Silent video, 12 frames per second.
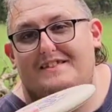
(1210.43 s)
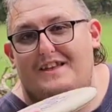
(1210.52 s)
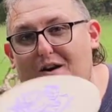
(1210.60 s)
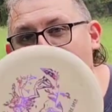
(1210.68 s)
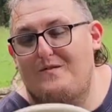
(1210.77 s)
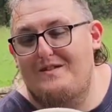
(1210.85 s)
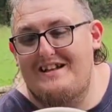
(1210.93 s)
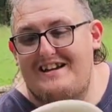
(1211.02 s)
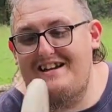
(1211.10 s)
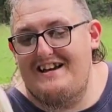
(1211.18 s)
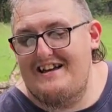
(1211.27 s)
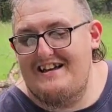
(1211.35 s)
the
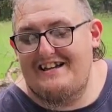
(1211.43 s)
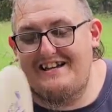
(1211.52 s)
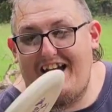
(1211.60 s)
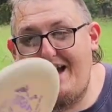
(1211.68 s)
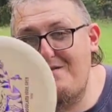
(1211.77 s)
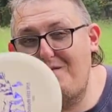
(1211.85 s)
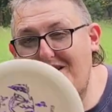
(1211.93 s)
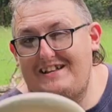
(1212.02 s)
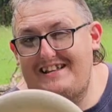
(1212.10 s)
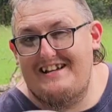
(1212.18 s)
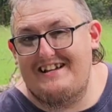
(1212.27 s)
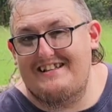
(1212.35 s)
only Gateway
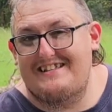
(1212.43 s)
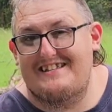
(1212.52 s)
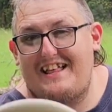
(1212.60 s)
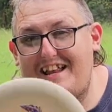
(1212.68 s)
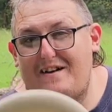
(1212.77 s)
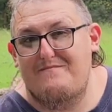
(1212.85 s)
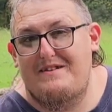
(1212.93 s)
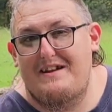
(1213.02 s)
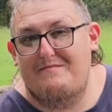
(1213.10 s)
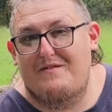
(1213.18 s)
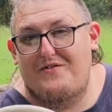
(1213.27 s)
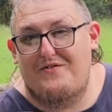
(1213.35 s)
disc that I've been
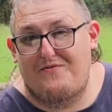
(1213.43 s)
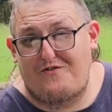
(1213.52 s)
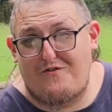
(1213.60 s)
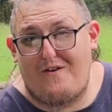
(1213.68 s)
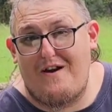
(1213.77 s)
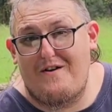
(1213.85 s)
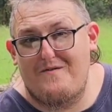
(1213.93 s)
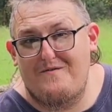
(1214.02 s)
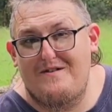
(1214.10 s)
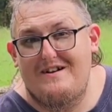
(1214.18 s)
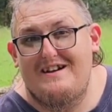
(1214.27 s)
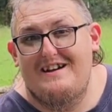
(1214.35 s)
able to
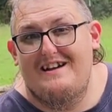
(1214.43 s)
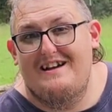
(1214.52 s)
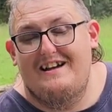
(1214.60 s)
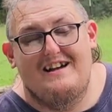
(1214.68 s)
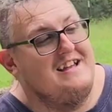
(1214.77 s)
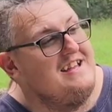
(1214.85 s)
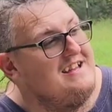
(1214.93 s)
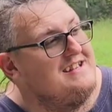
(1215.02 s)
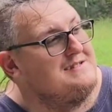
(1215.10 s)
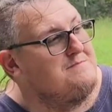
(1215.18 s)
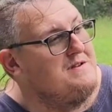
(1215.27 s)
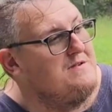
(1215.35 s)
throw
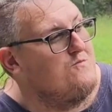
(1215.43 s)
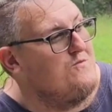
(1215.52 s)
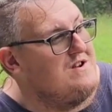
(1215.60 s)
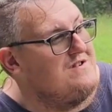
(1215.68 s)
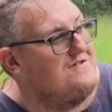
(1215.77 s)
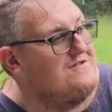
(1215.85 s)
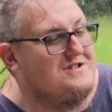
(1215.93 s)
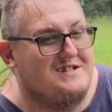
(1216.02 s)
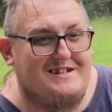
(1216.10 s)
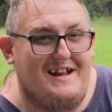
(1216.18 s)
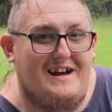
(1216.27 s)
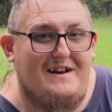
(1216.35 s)
has been weirder
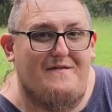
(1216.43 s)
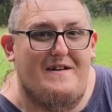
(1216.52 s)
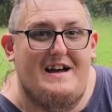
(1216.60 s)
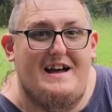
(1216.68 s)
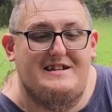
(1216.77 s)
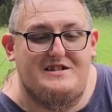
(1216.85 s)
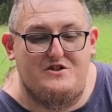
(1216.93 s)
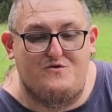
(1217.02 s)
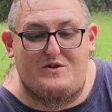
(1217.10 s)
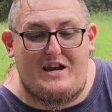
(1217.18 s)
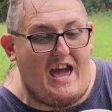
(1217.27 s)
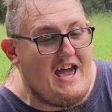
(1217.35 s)
stuff. You
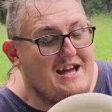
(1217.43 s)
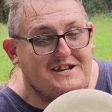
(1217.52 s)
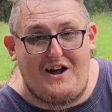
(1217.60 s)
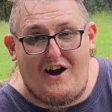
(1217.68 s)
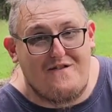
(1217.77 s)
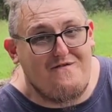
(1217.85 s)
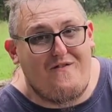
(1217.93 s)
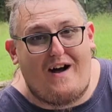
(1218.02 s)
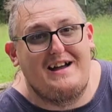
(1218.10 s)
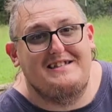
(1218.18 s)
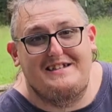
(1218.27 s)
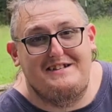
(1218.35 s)
cannot
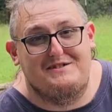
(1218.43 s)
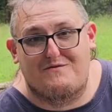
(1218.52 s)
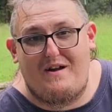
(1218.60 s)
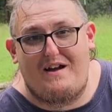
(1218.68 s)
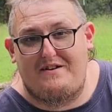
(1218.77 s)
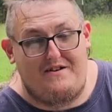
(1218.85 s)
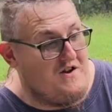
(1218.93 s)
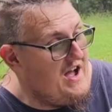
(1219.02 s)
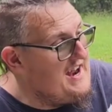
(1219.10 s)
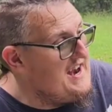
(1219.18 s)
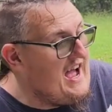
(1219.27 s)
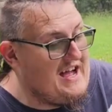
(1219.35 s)
find these around here,
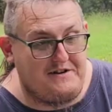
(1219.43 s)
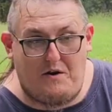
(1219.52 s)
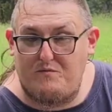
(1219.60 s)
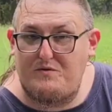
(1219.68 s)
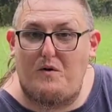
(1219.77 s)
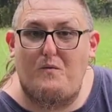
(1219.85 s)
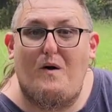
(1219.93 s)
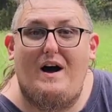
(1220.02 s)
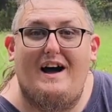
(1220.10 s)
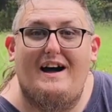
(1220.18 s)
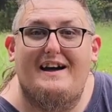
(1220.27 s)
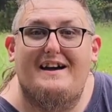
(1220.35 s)
and I don't know
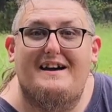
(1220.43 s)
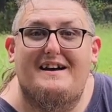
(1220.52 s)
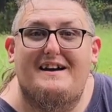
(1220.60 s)
why.